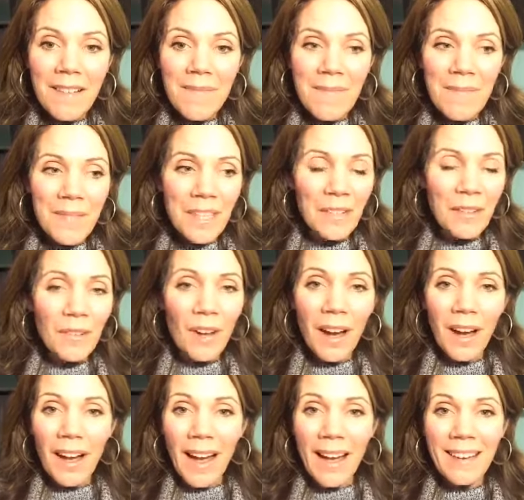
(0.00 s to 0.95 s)
you know,
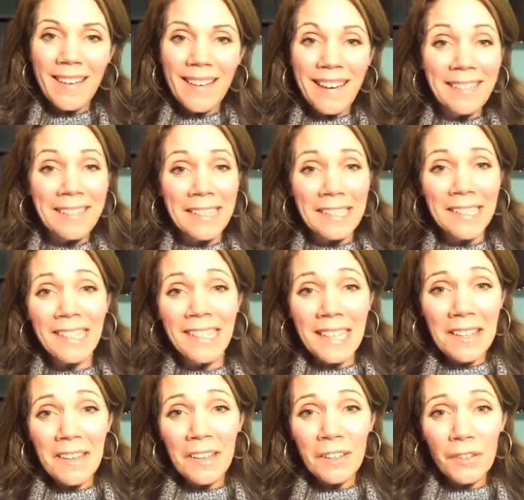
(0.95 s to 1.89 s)
I like to say
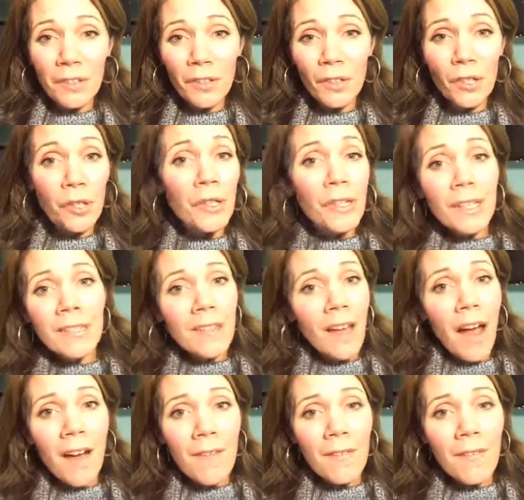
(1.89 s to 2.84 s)
that good is
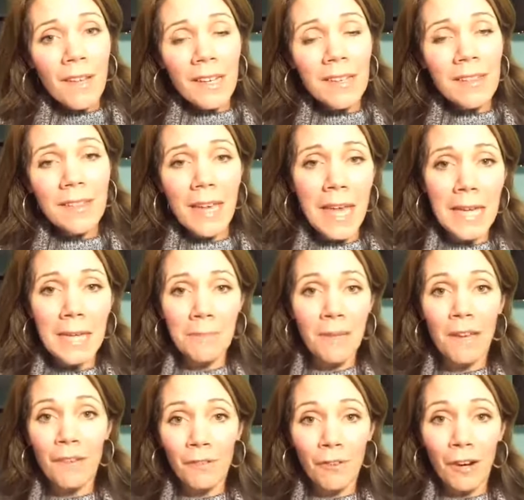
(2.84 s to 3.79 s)
often the enemy
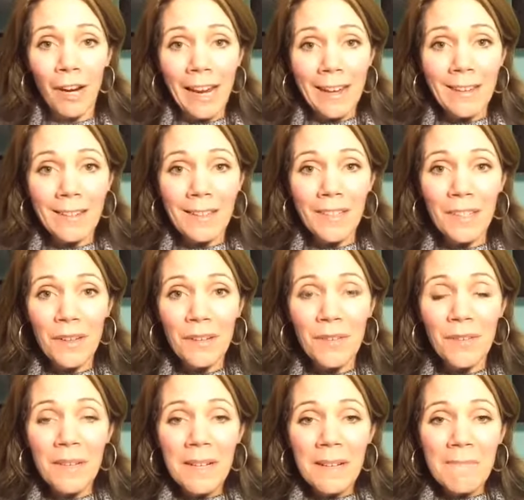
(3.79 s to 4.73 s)
of great.
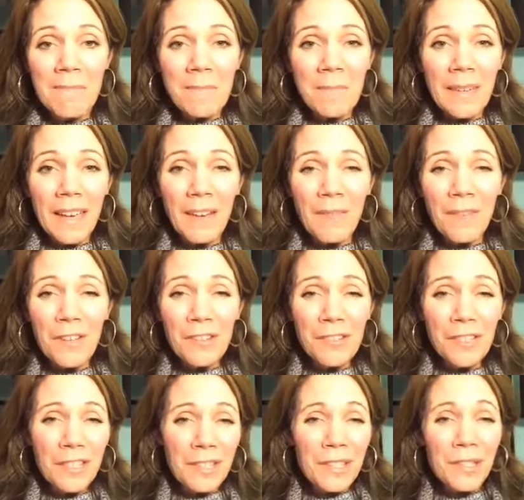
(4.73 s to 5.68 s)
So if you're
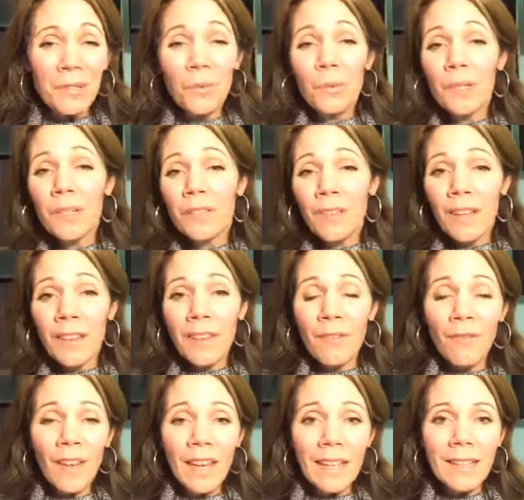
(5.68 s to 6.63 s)
just sort of on the
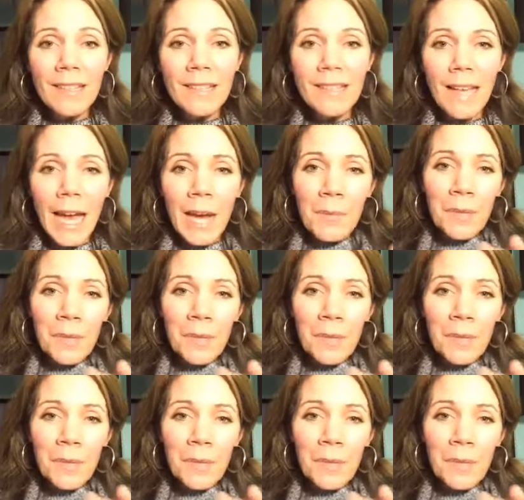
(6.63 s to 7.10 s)
fence, I would